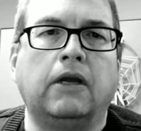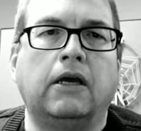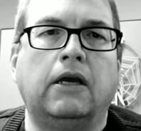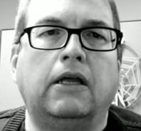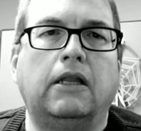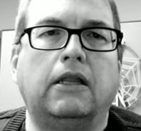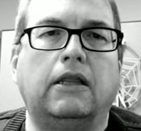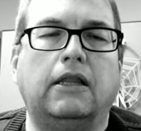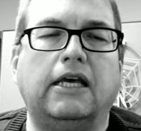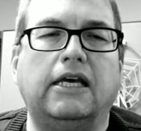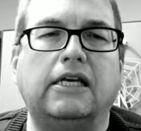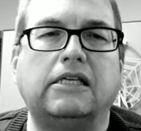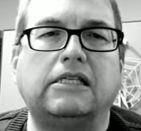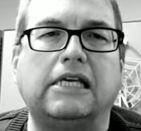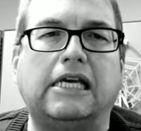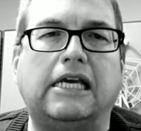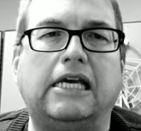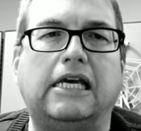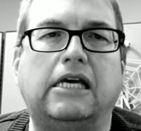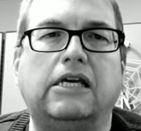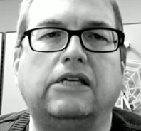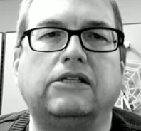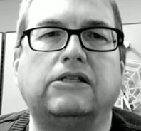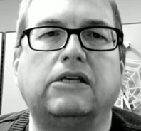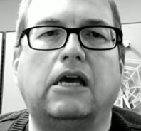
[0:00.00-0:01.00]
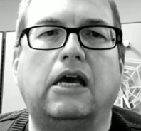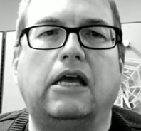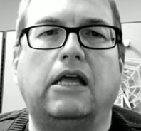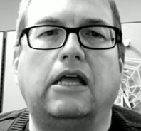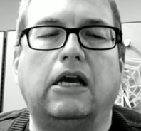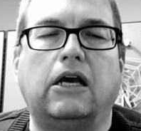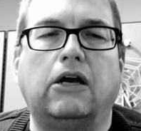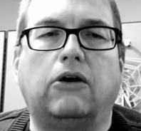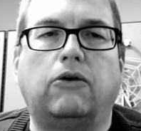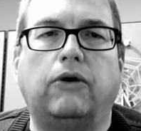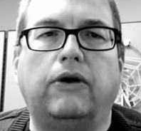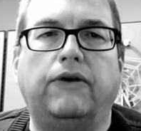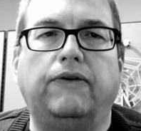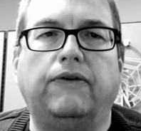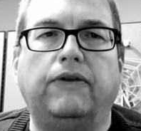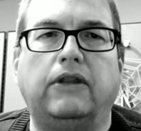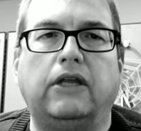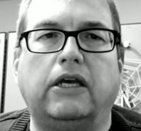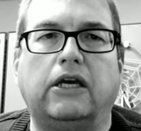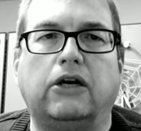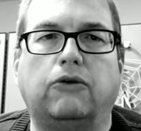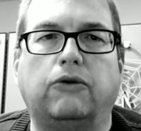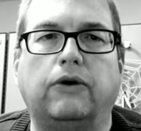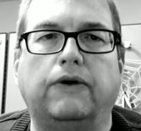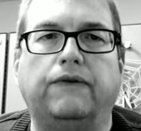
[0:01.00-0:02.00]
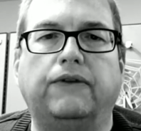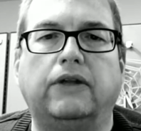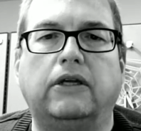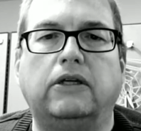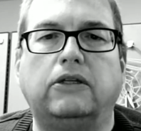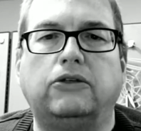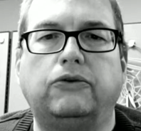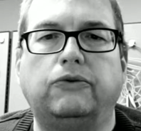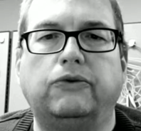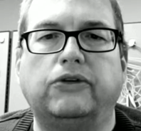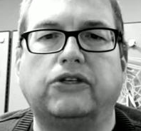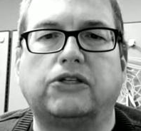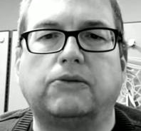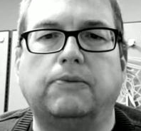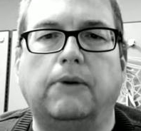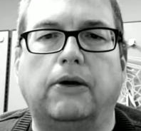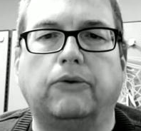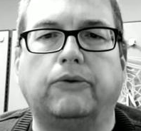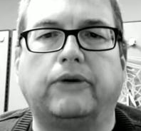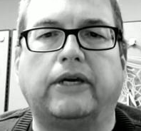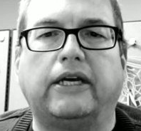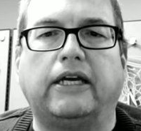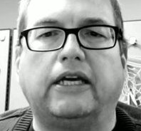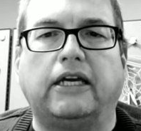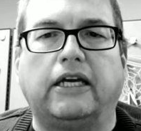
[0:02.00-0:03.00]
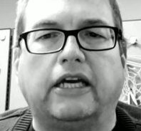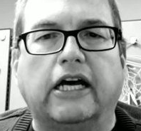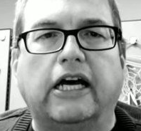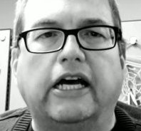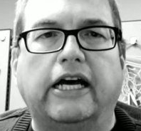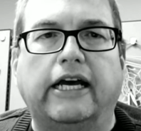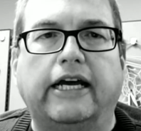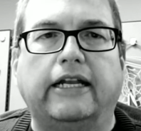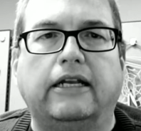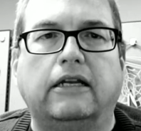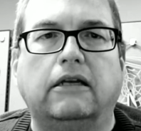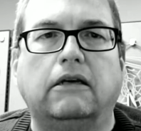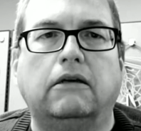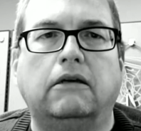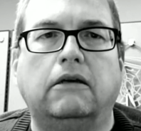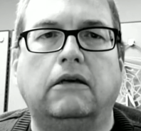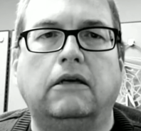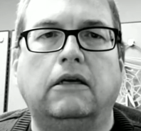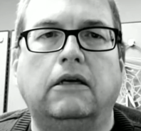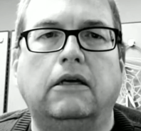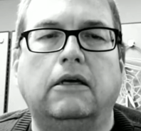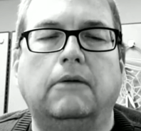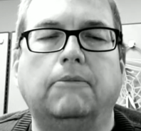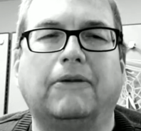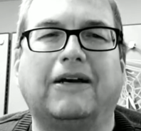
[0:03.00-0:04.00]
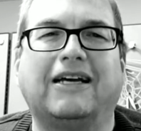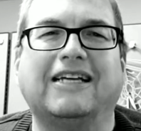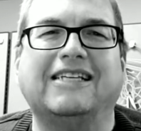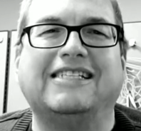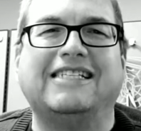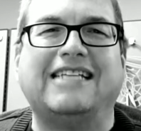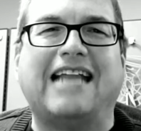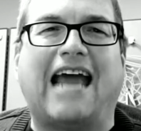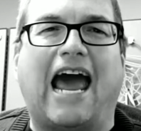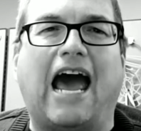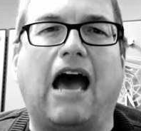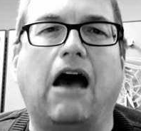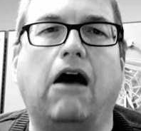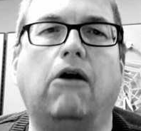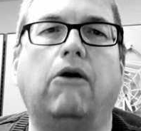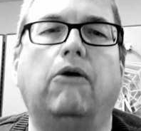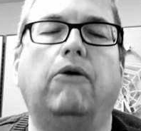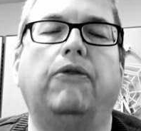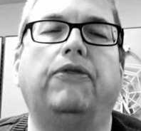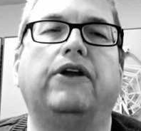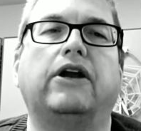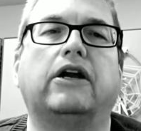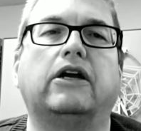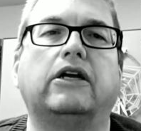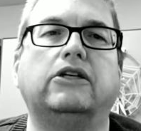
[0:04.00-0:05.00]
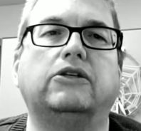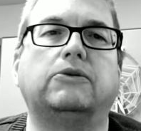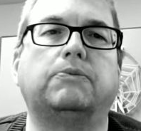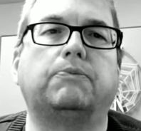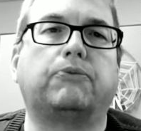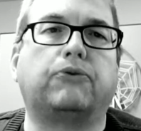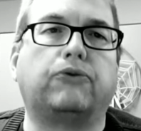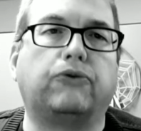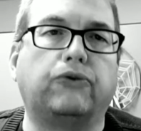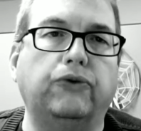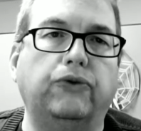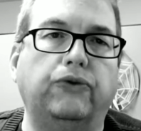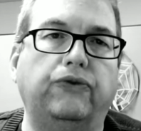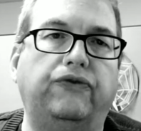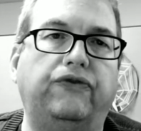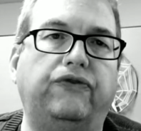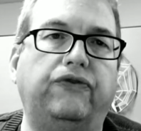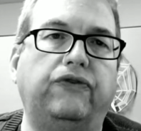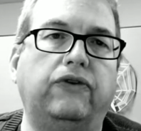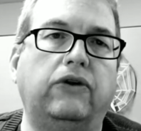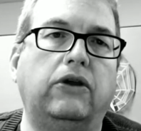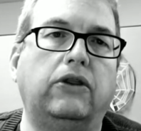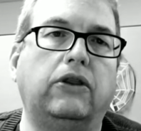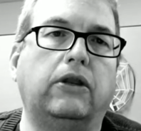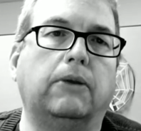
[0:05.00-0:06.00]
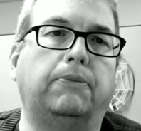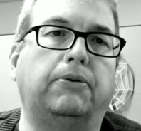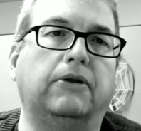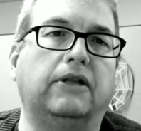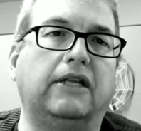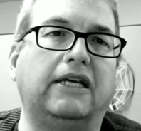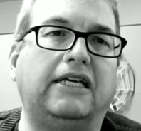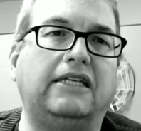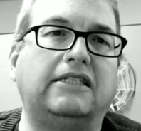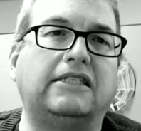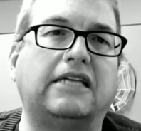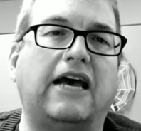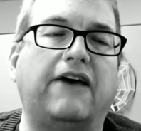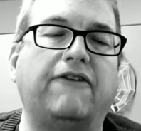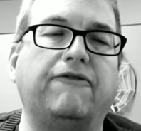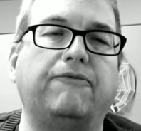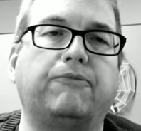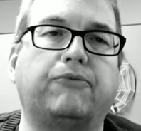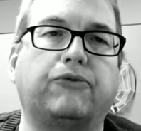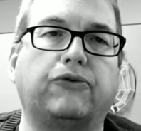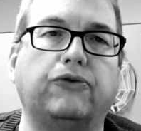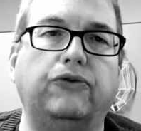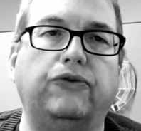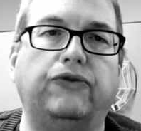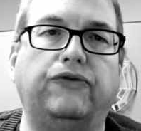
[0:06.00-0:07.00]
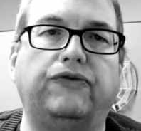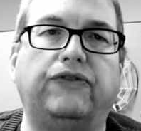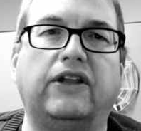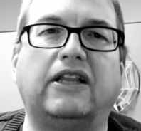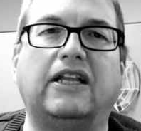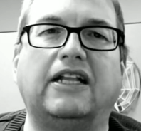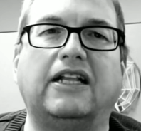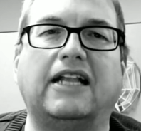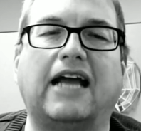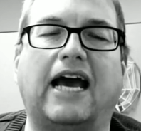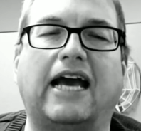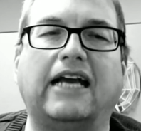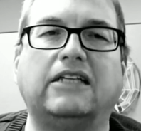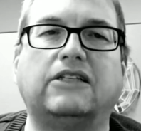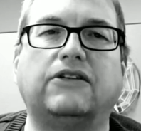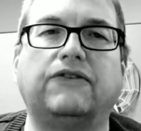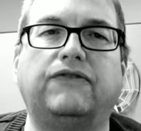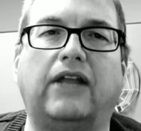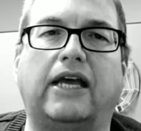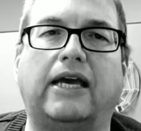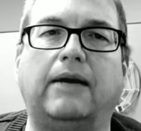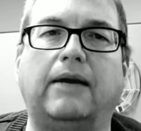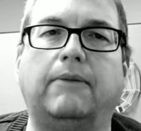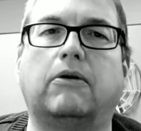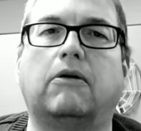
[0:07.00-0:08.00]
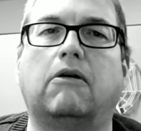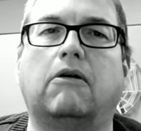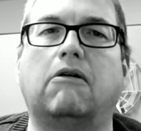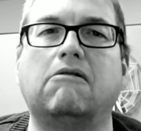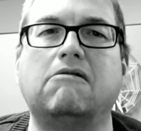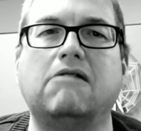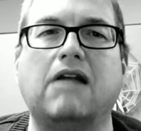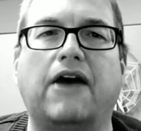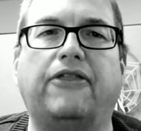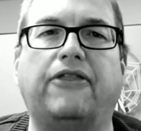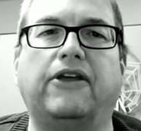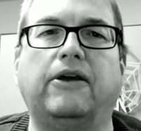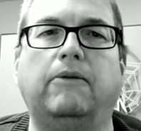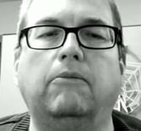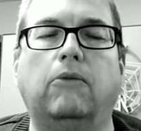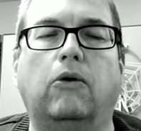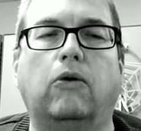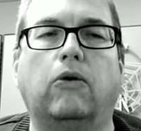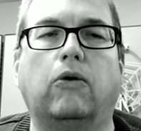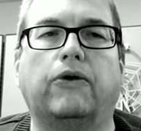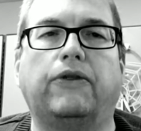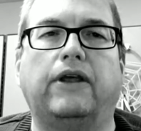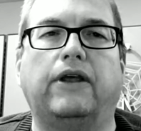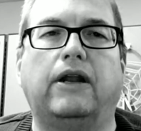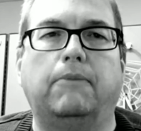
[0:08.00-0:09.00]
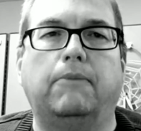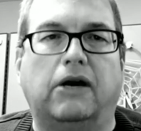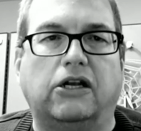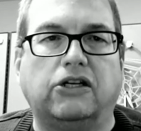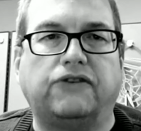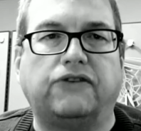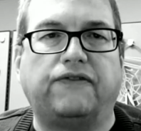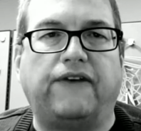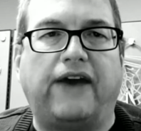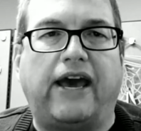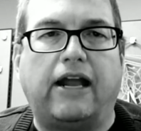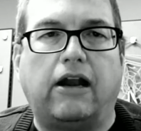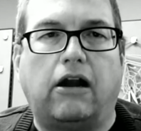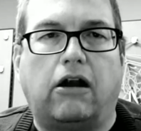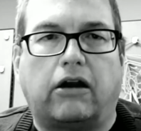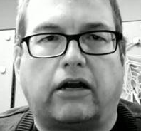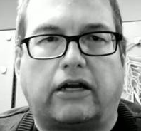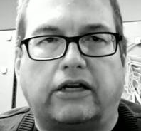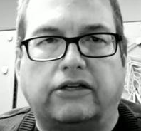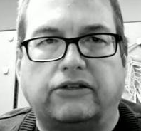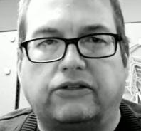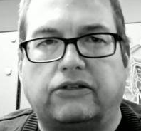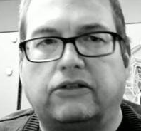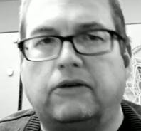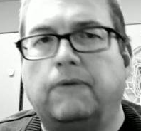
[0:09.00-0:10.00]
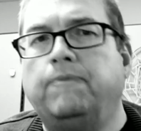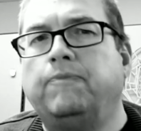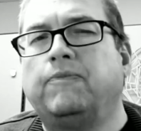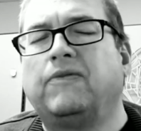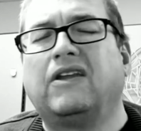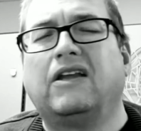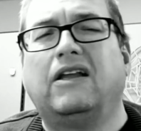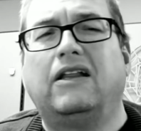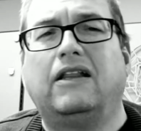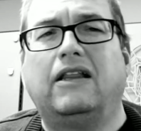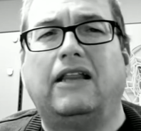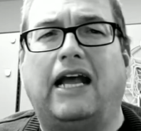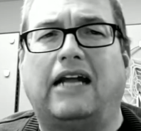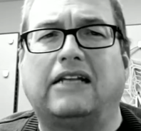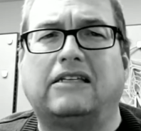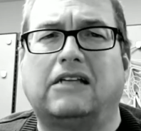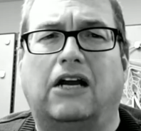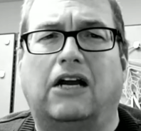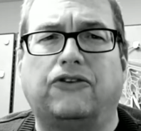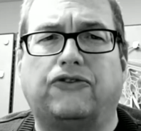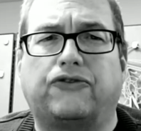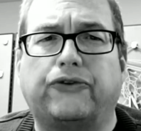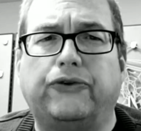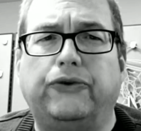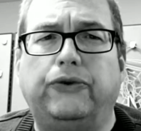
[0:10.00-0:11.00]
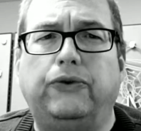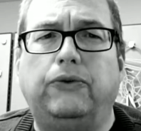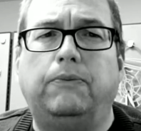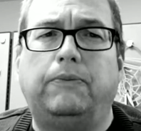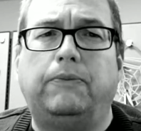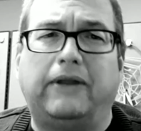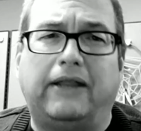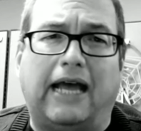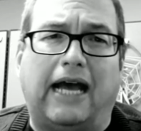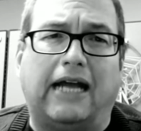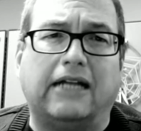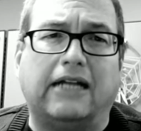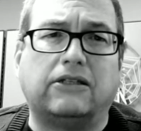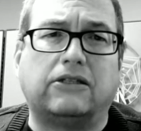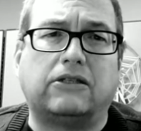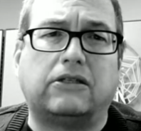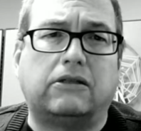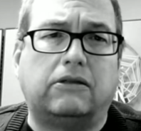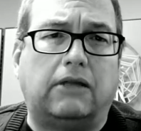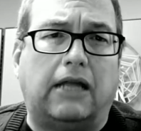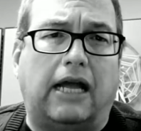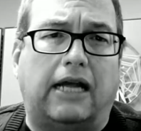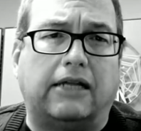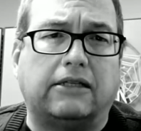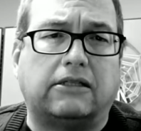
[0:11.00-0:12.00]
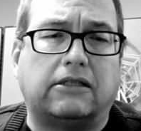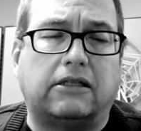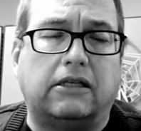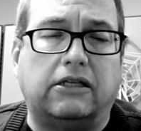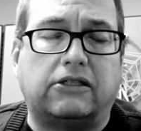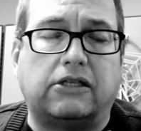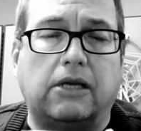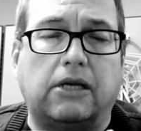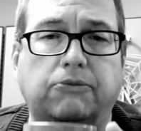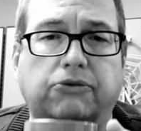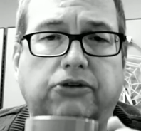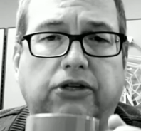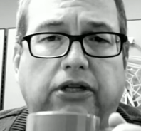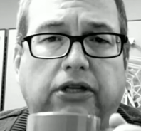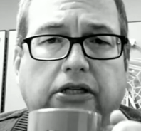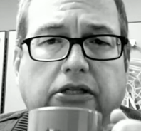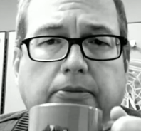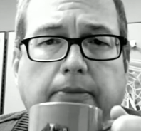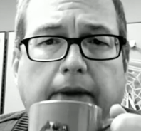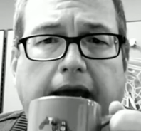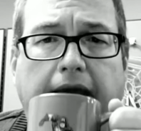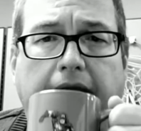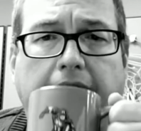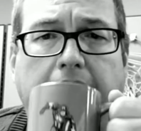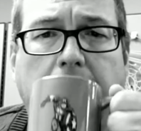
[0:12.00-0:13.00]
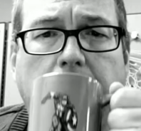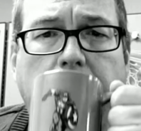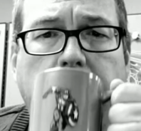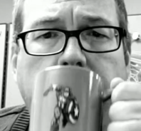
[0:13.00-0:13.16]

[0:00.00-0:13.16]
This is the equivalent to a smoking gun, because now there is proof. The police have proof that the Knights of Labor are nothing more than a bunch of anarchists. That's not true, but that's the assumption that's made.